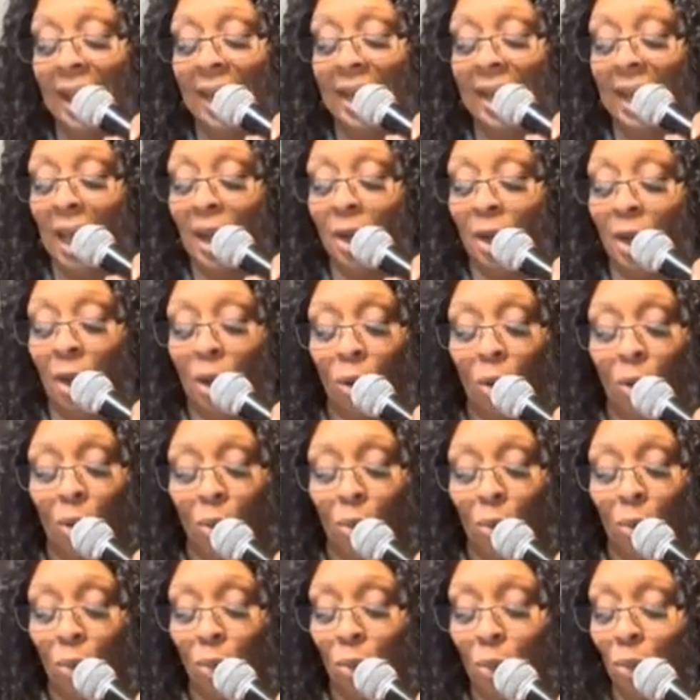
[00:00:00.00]
And I
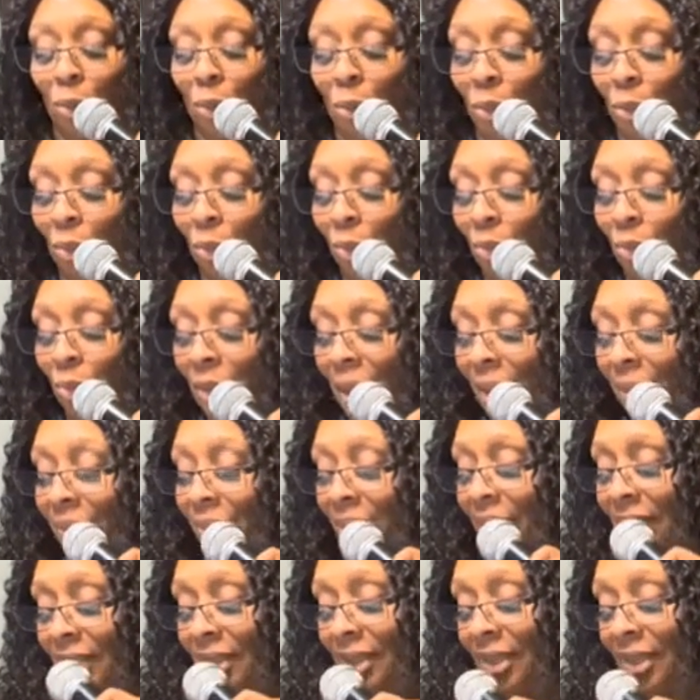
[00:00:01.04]
know that
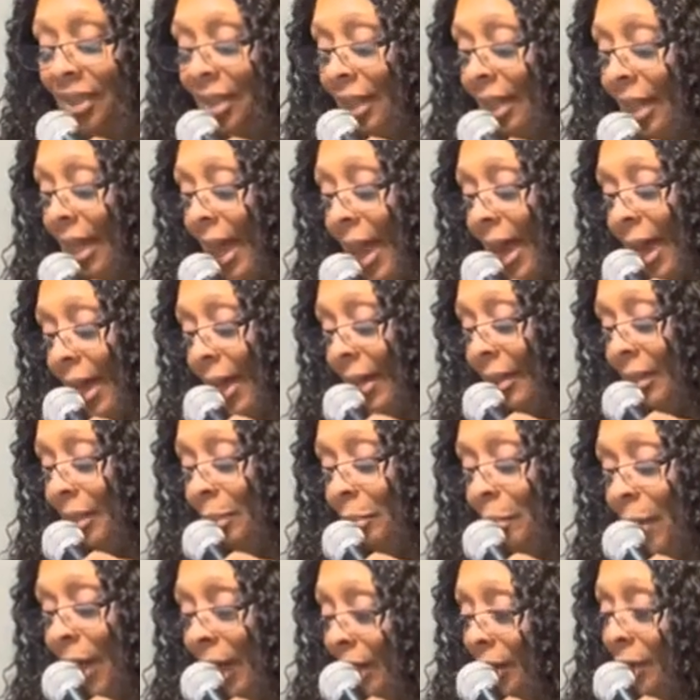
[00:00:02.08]
this is the last
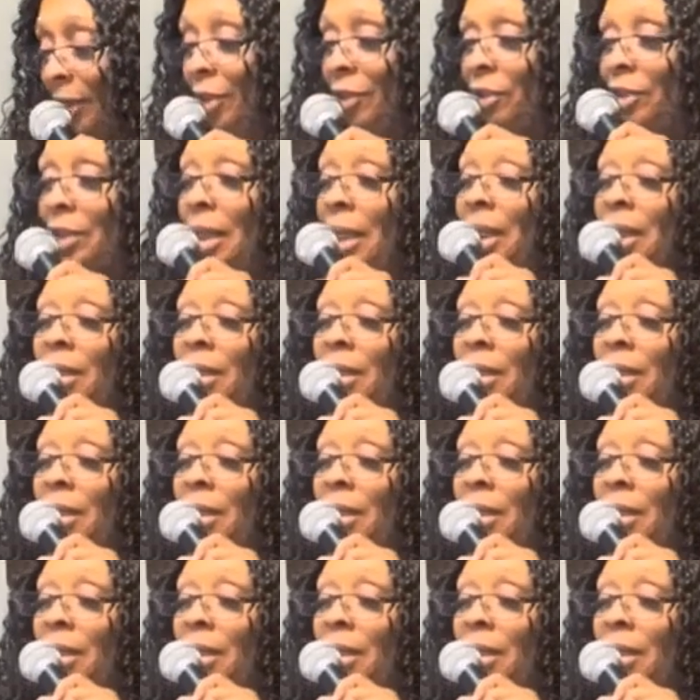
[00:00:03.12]
message that